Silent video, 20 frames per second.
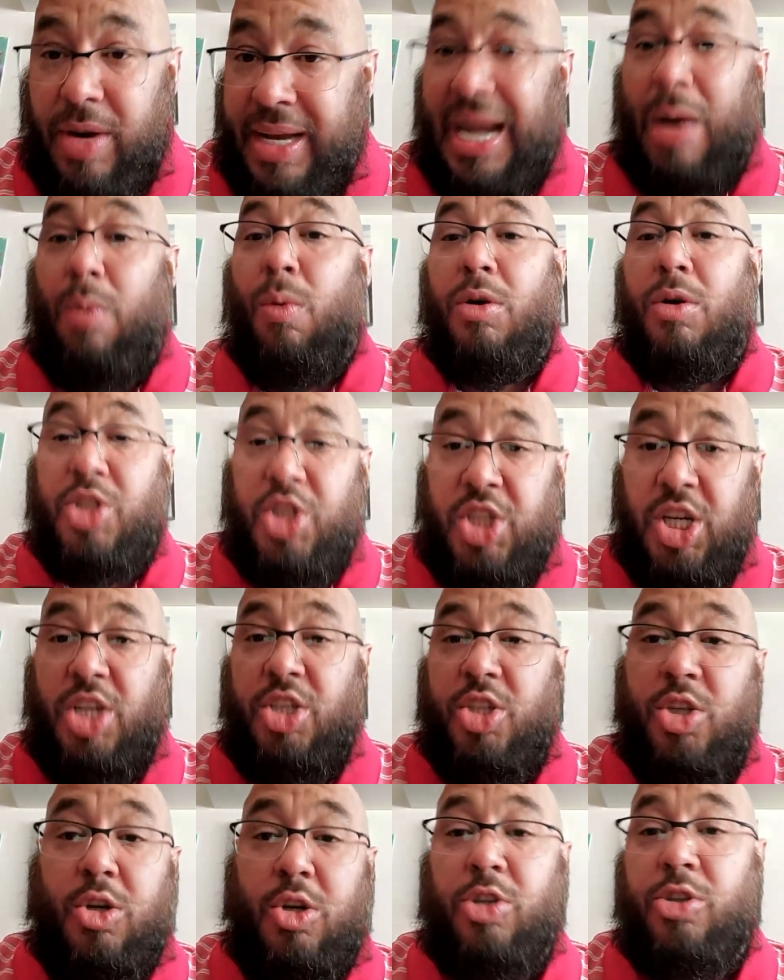and I won't
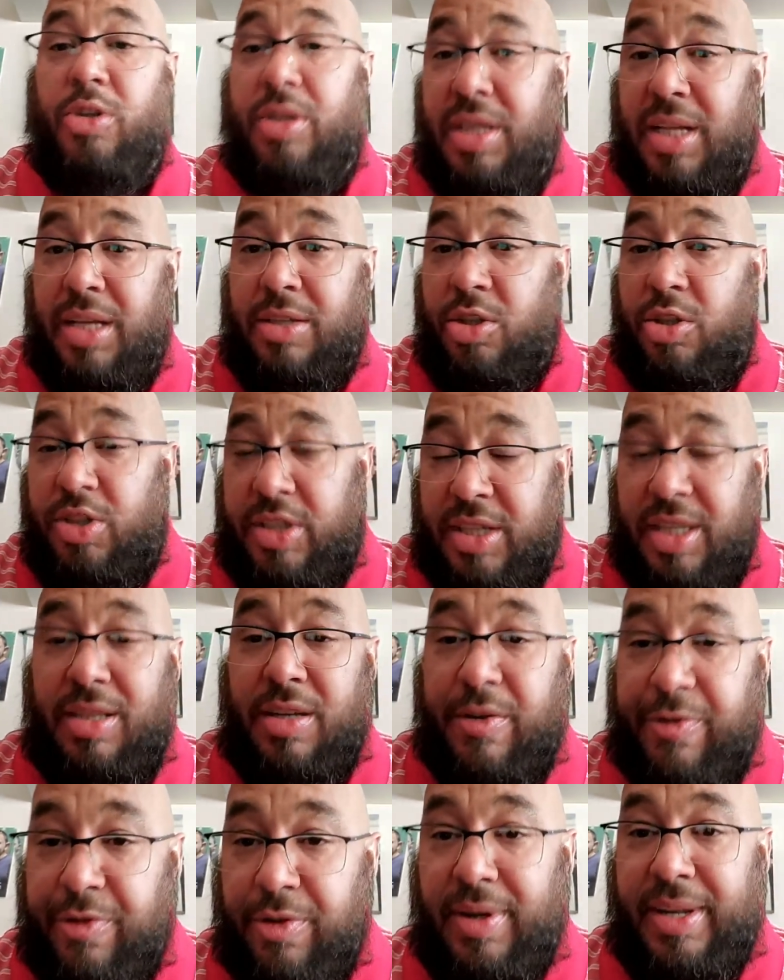judge you because you sin
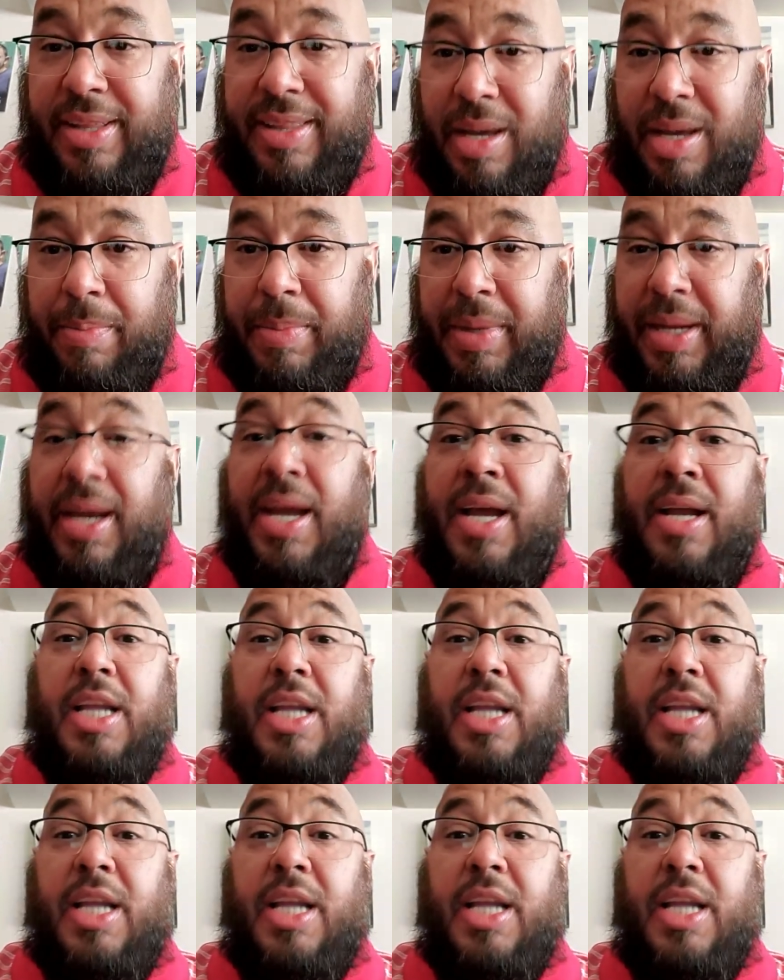differently than me.